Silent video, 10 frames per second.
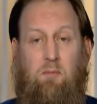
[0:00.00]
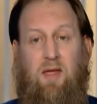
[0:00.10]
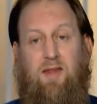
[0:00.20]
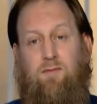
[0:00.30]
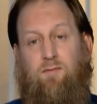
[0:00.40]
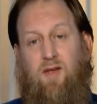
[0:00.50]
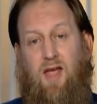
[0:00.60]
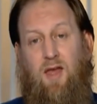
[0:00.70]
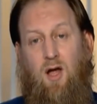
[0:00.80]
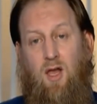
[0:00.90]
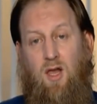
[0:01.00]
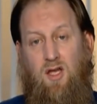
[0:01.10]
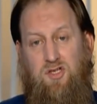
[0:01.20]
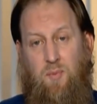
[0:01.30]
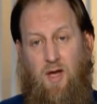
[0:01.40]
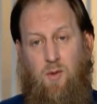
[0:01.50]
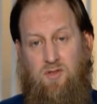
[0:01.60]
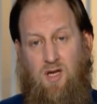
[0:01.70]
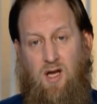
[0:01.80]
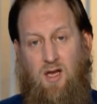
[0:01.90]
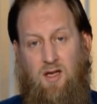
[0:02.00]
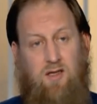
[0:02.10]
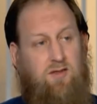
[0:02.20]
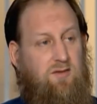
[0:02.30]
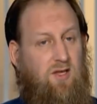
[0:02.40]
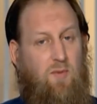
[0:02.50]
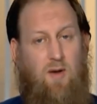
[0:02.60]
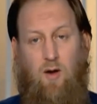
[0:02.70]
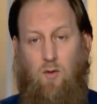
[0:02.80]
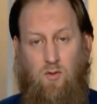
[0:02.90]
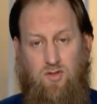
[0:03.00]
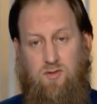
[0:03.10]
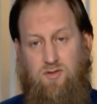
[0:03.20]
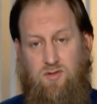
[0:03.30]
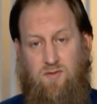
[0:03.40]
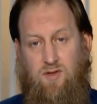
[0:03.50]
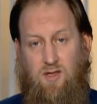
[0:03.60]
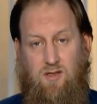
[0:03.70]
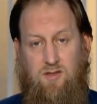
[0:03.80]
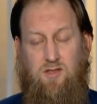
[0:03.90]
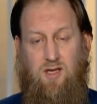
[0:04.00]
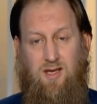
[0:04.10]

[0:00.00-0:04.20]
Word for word: make them forget Allah subhanahu wa ta'ala and to think about all sorts of things